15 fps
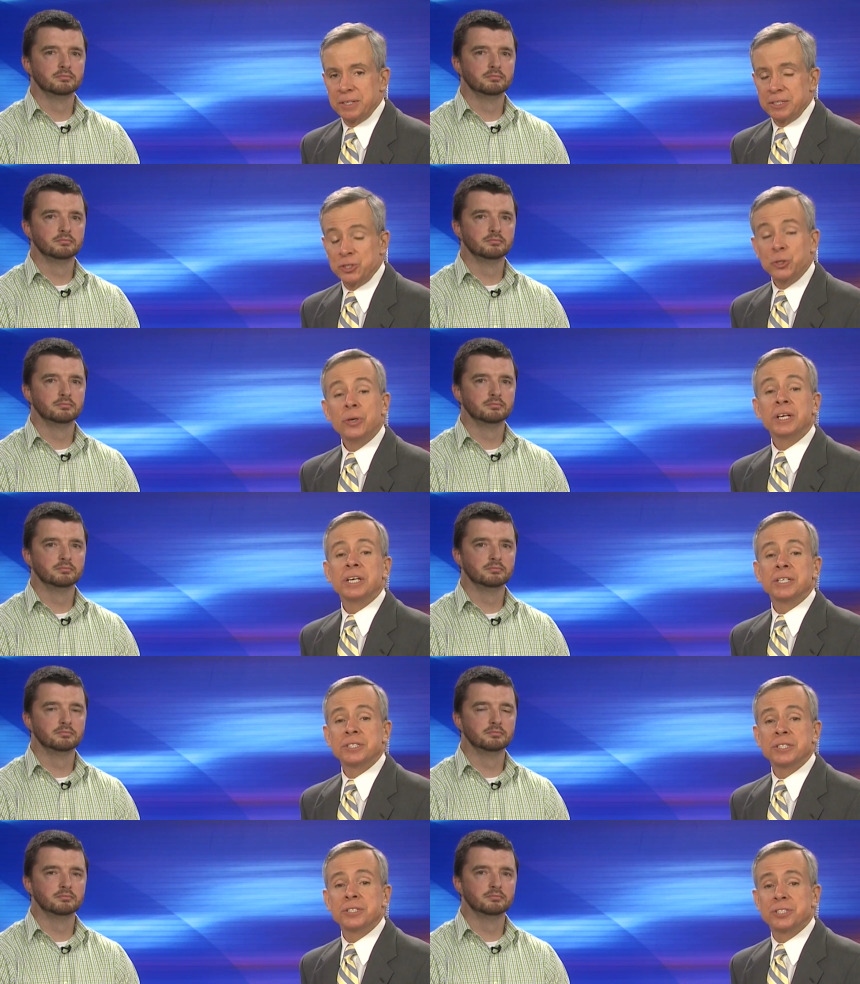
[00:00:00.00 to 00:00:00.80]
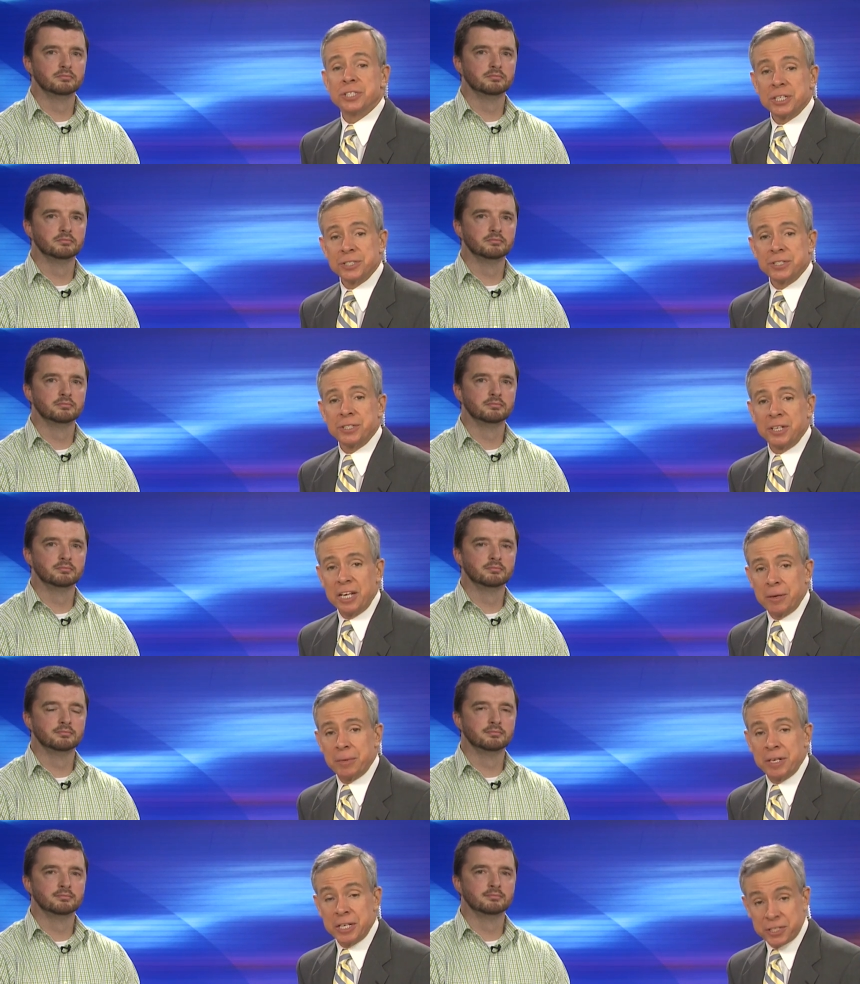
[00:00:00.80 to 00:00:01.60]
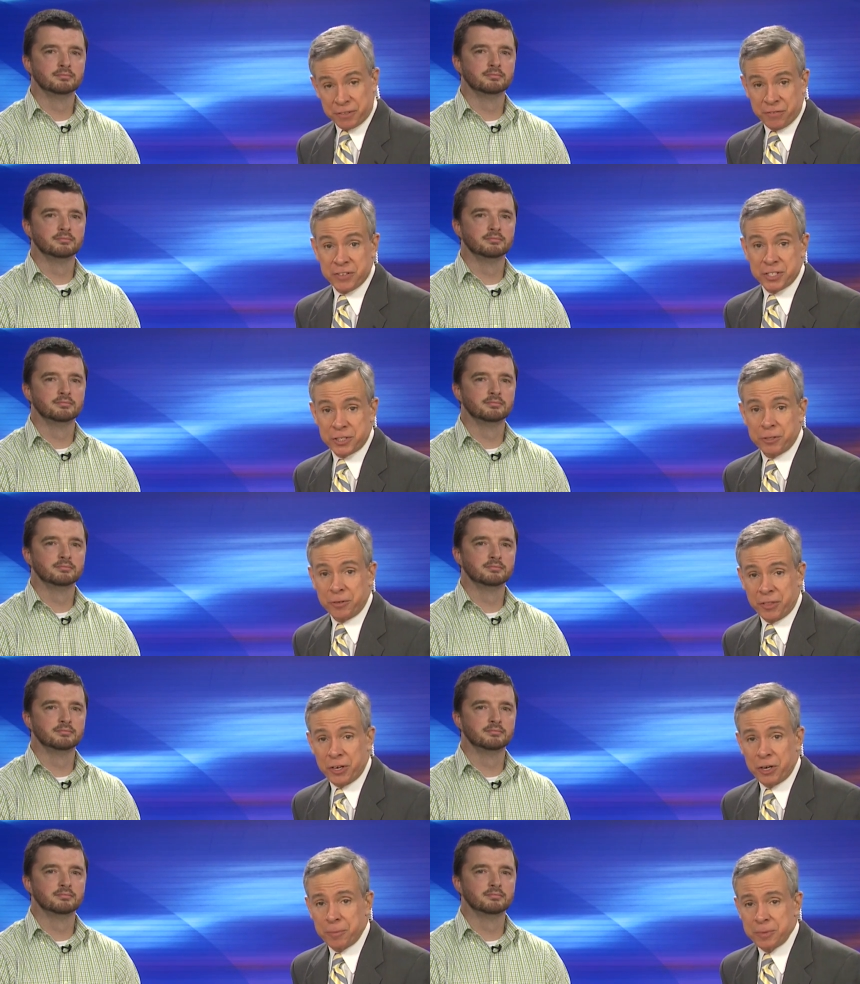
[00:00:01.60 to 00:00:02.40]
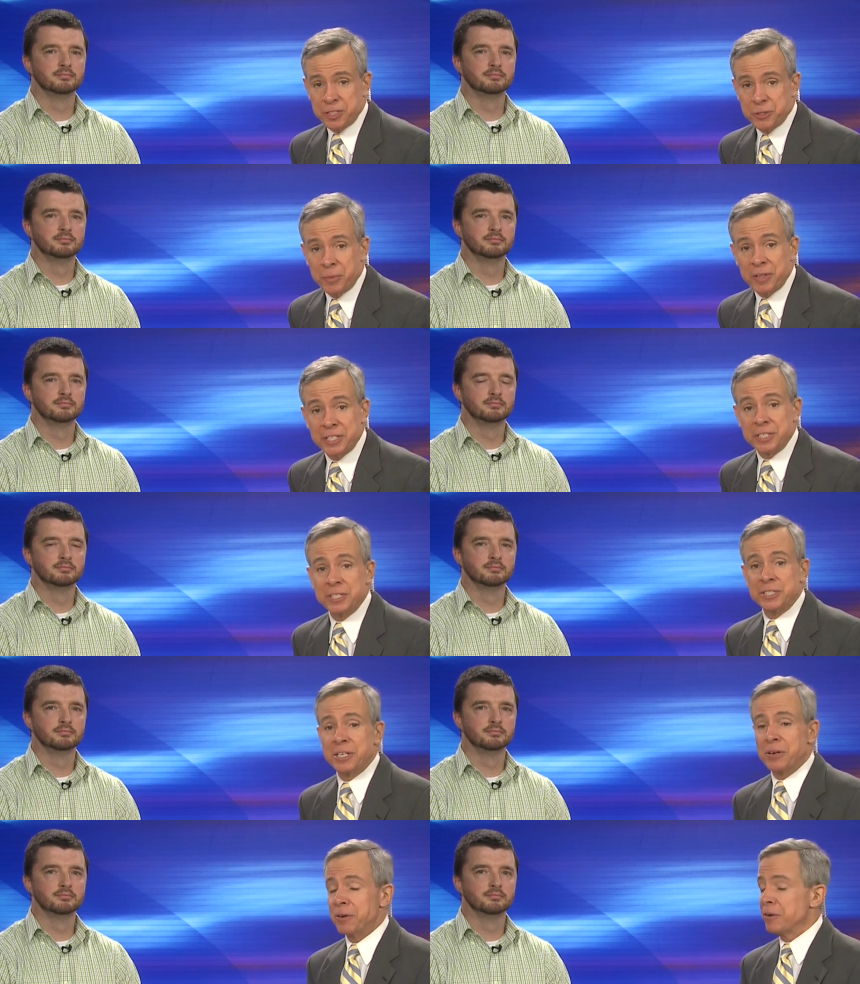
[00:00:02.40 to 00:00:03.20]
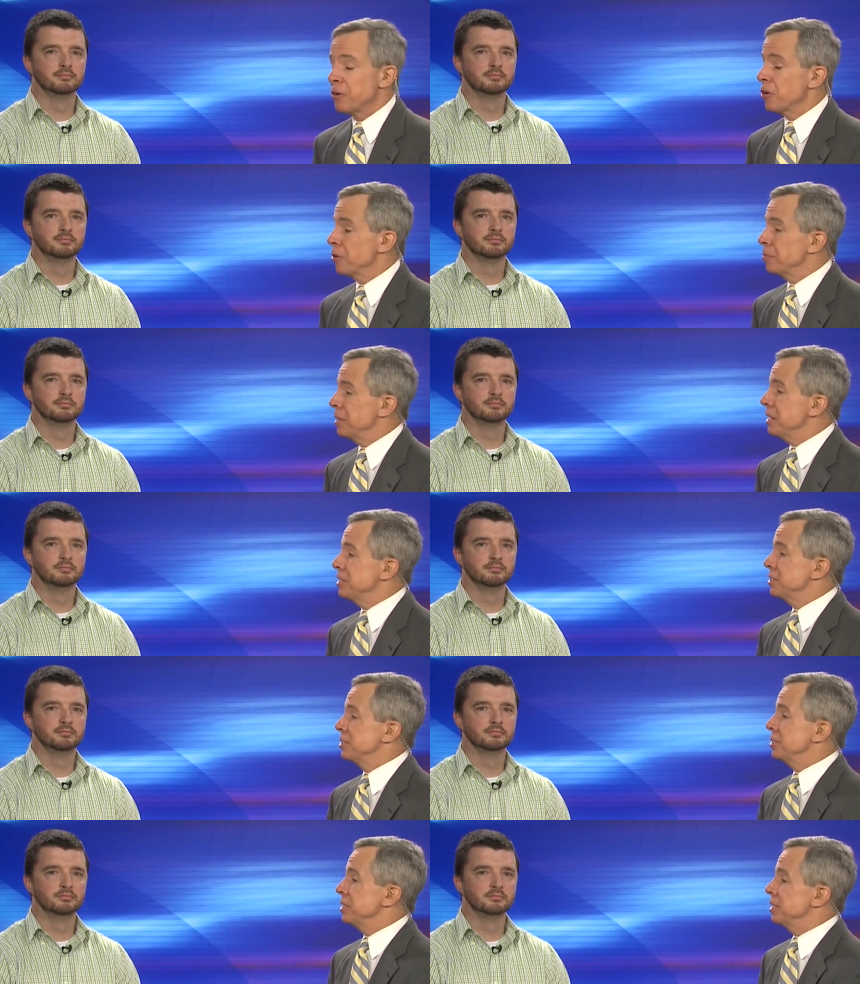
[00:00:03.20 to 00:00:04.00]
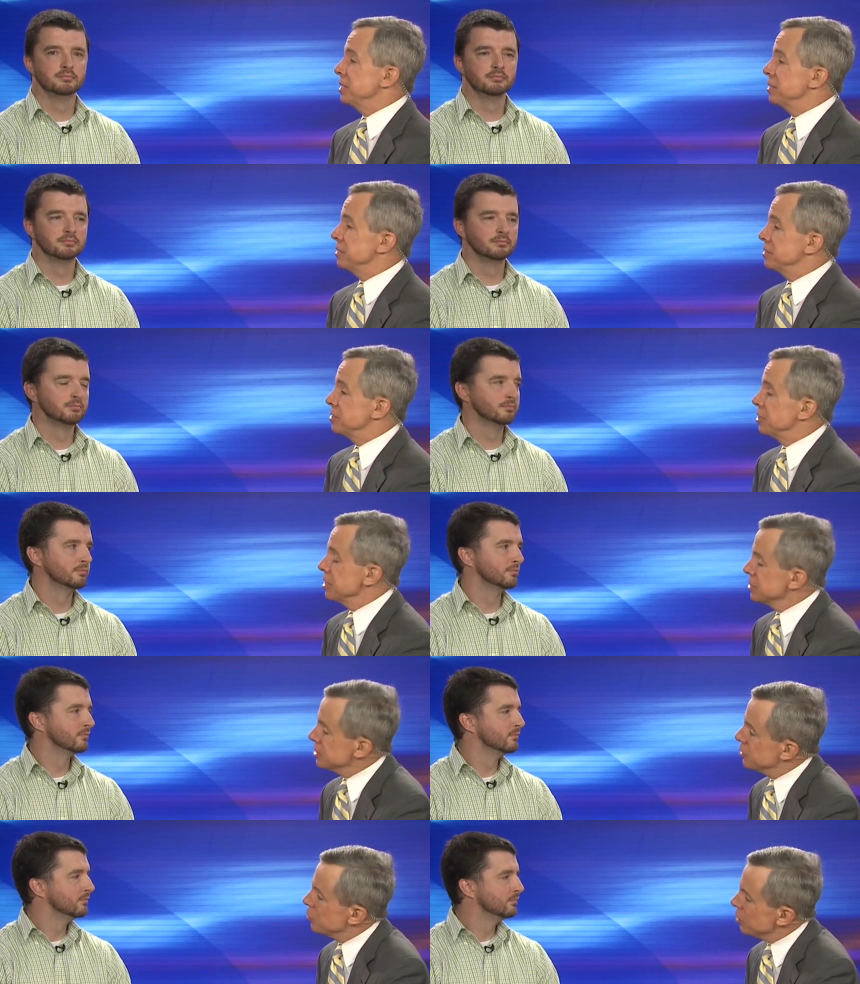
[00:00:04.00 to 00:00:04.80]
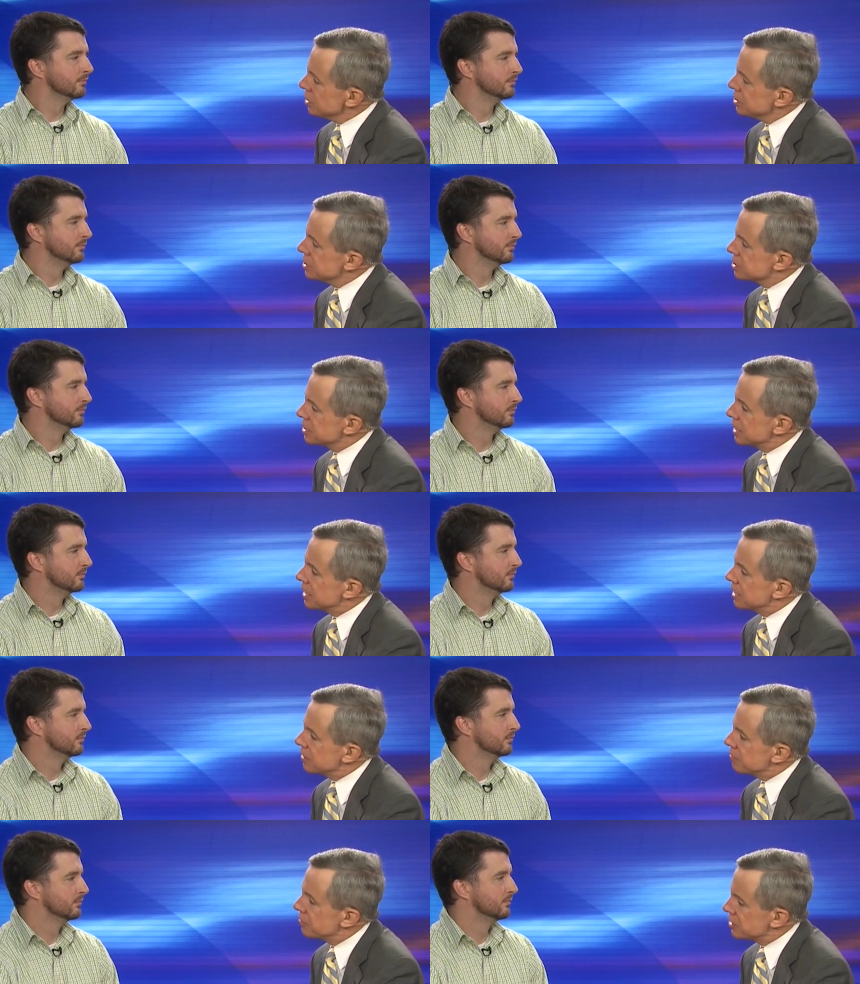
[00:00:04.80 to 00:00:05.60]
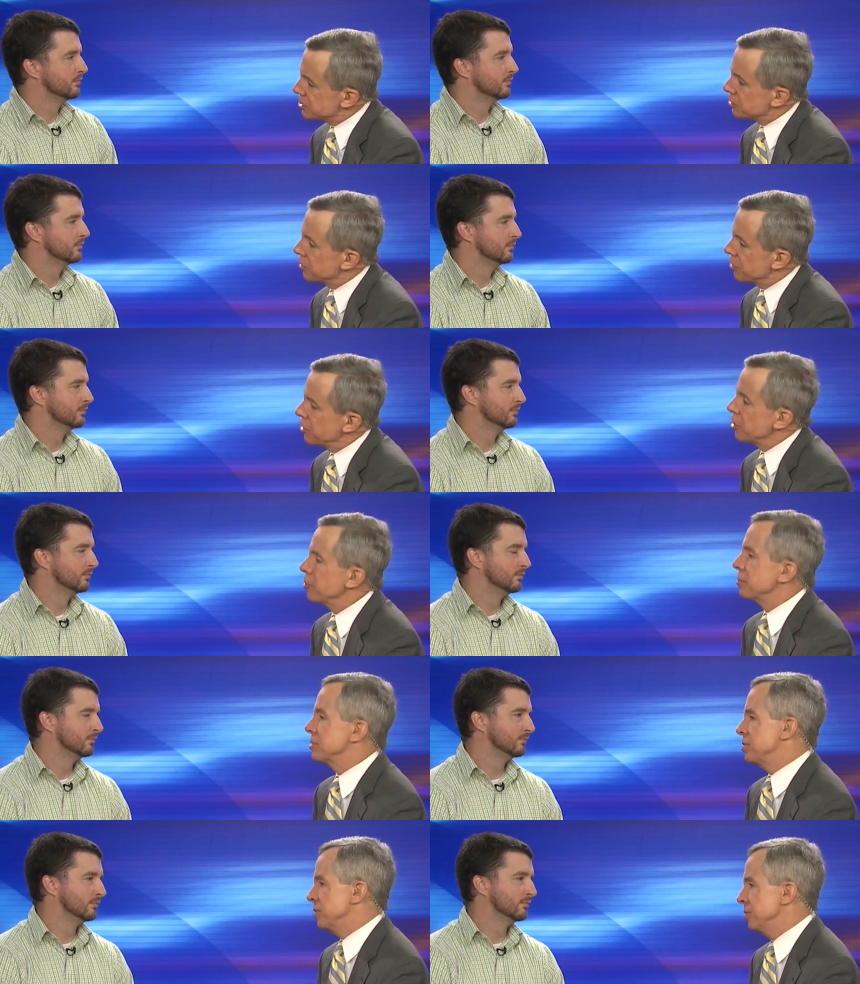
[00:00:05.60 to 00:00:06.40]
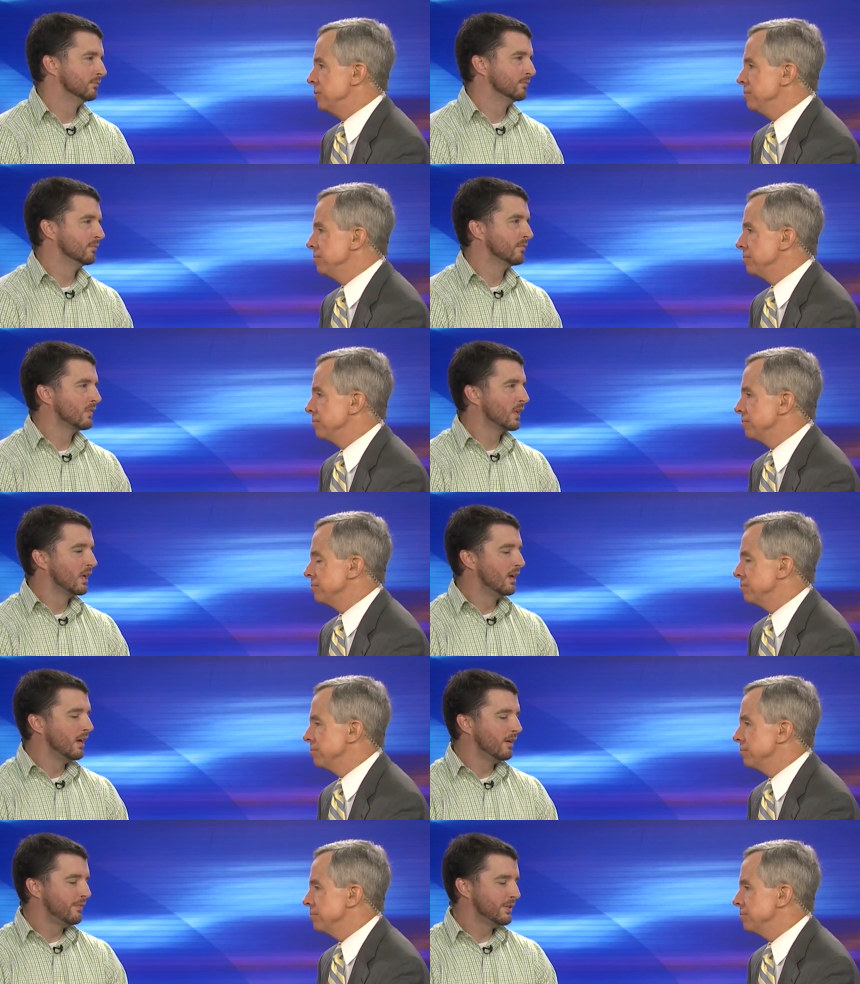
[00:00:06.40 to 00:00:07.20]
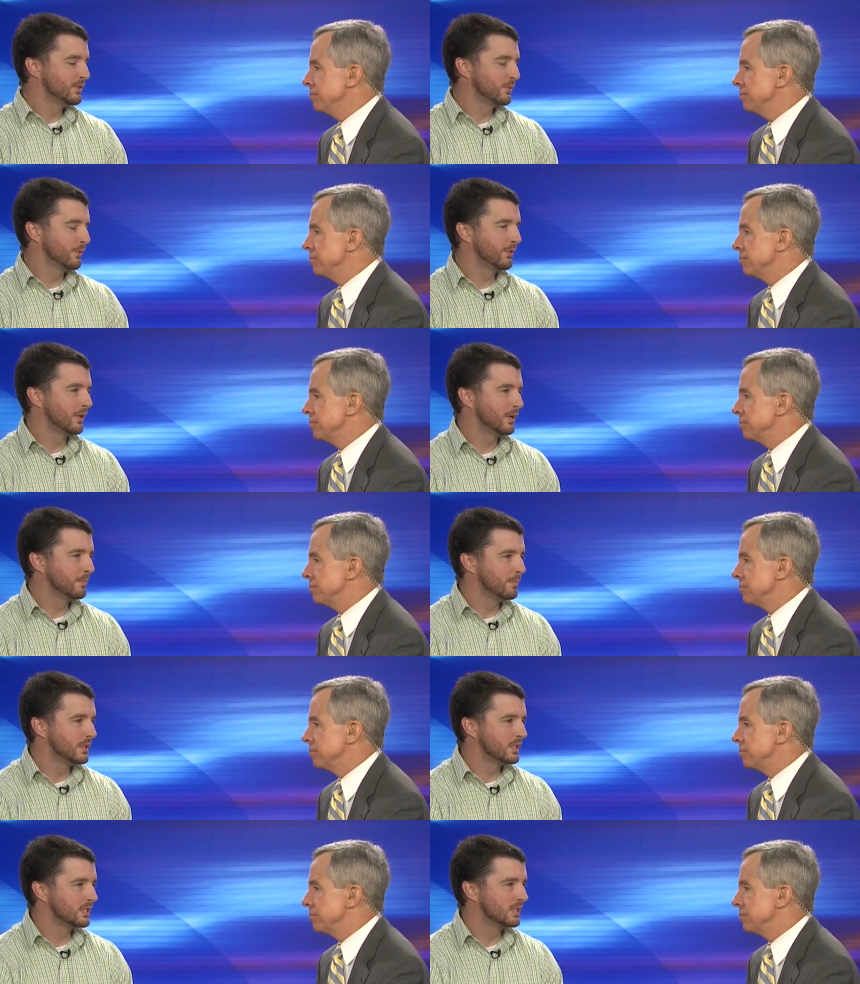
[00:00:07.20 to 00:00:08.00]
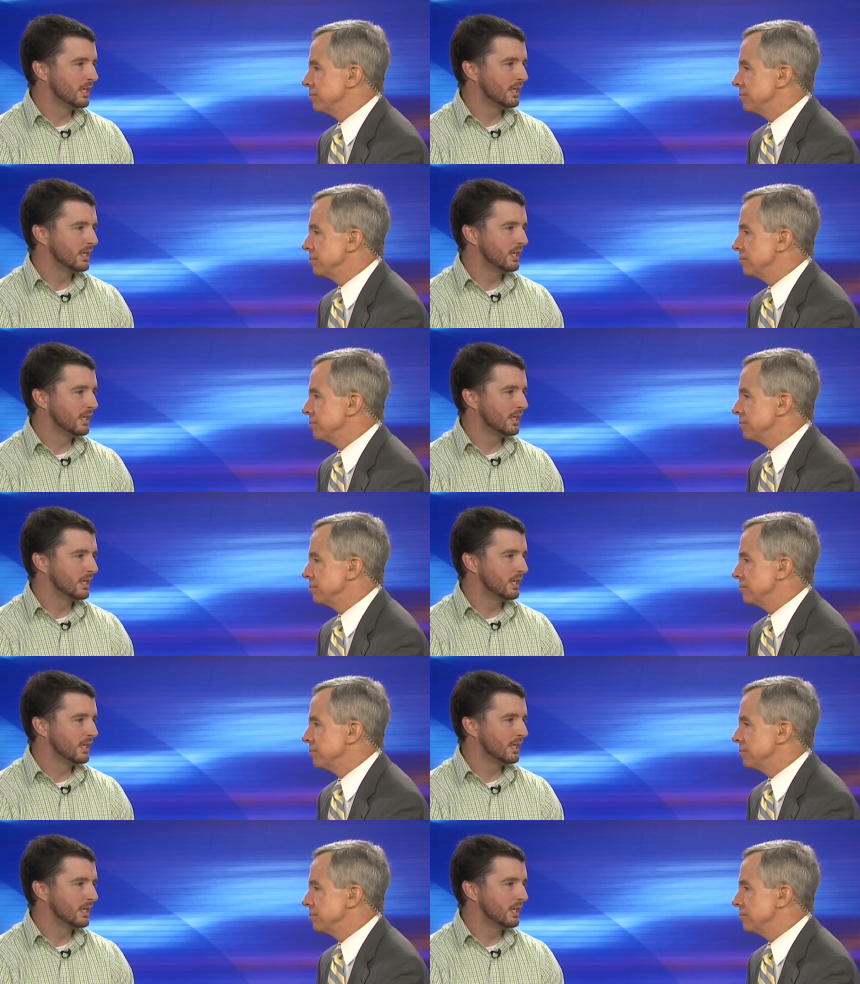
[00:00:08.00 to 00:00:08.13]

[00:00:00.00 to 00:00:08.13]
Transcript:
Speaker 1: Joining us is Justin Lehman. He's a physical therapist with Sentara RMH. Uh, Justin, what does a physical therapist do?
Speaker 2: A physical therapist